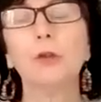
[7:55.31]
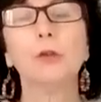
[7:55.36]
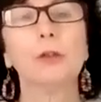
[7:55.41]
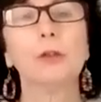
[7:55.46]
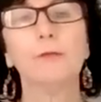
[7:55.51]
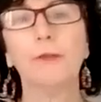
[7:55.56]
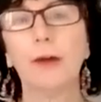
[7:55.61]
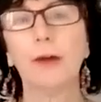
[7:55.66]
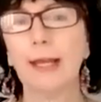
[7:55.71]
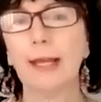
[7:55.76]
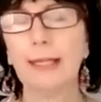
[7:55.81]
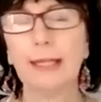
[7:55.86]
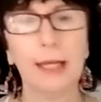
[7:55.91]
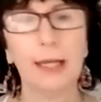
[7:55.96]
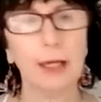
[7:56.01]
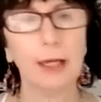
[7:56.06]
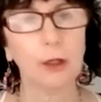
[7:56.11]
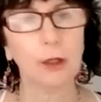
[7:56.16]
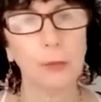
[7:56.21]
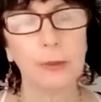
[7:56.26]
divine
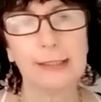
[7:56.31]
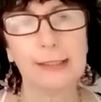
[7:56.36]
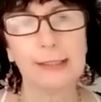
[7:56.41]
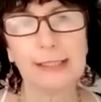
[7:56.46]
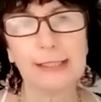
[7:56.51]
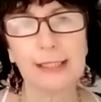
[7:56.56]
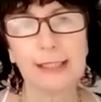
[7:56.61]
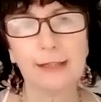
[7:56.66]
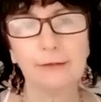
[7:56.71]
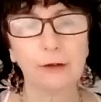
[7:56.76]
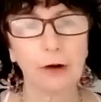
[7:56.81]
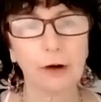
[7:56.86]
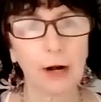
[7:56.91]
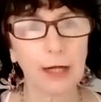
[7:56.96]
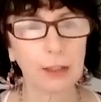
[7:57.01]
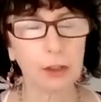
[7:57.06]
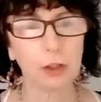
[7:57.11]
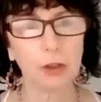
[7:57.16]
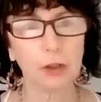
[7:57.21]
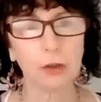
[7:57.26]
helpers. Give
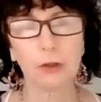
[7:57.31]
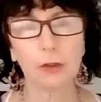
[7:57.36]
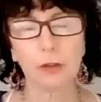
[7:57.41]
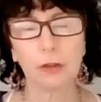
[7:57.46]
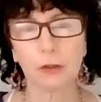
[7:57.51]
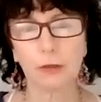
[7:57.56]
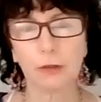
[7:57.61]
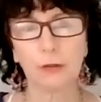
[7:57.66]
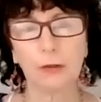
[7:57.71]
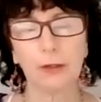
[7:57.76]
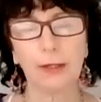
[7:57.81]
gratitude to